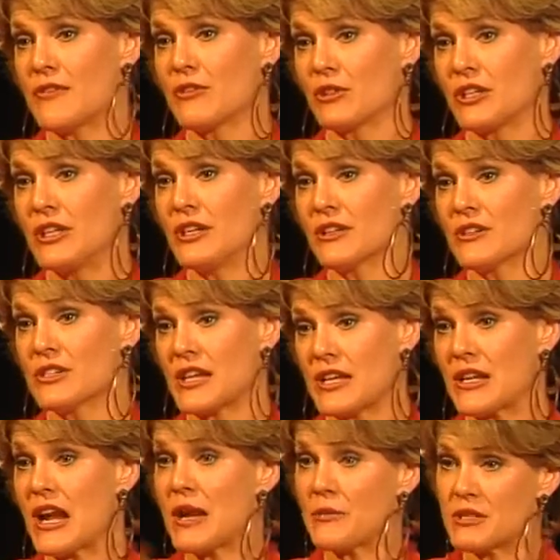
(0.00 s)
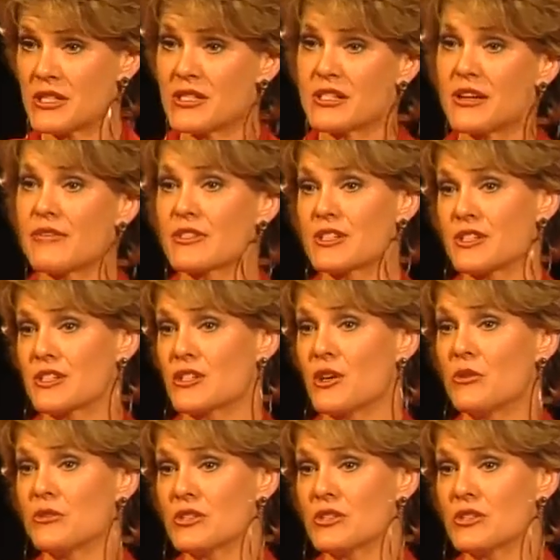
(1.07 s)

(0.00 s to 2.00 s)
several years. I was in San Francisco